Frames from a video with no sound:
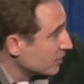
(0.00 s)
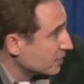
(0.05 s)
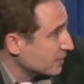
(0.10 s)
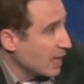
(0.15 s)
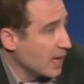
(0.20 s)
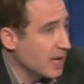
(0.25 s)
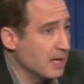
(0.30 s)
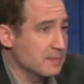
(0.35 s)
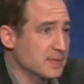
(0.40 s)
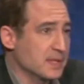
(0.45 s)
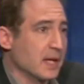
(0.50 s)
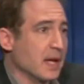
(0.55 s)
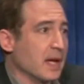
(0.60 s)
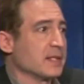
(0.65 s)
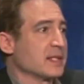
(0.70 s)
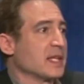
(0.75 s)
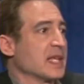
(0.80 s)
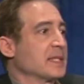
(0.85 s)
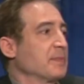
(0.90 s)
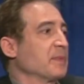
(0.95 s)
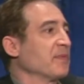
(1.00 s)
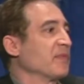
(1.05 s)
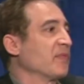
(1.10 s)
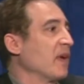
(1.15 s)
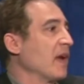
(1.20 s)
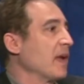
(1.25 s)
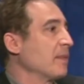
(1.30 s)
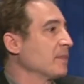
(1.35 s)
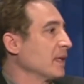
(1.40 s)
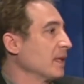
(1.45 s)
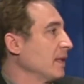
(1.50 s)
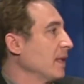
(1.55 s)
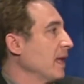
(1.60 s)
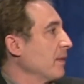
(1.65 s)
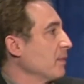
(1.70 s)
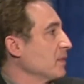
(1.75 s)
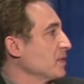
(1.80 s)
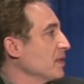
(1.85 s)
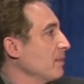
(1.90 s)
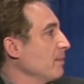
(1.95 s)
time, science has been framed in a
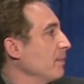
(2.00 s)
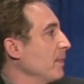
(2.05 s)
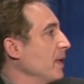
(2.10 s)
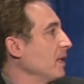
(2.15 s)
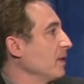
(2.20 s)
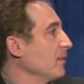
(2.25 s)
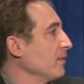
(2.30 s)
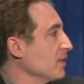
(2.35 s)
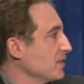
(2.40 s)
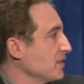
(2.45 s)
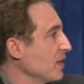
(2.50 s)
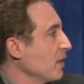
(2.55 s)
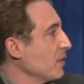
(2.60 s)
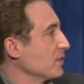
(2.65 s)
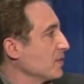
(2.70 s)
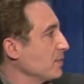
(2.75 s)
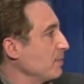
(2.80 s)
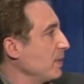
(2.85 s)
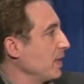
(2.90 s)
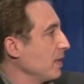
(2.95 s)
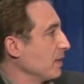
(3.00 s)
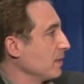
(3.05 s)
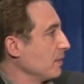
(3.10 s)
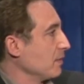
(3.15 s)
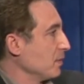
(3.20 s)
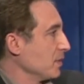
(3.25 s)
language that many of us don't speak,